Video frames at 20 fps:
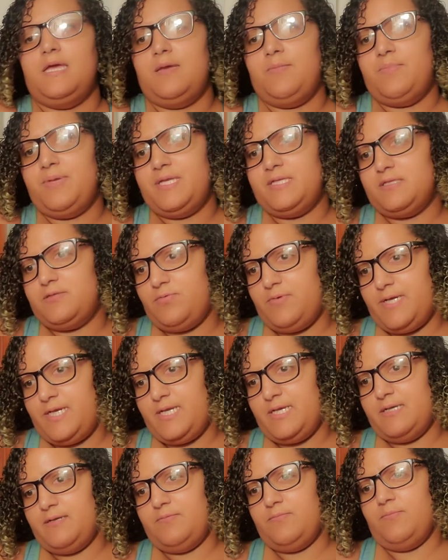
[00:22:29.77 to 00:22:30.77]

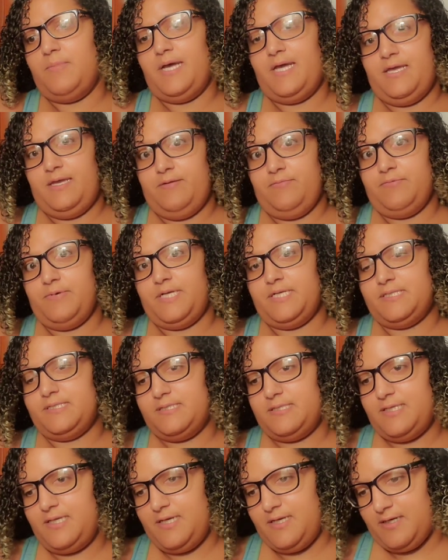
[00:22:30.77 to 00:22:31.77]
between my
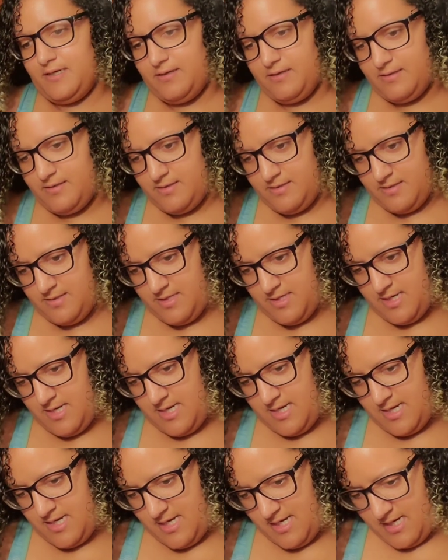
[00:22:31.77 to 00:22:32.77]
wrist here
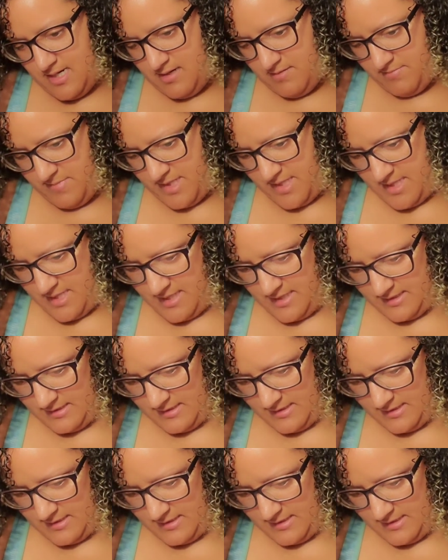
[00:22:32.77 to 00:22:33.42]
and my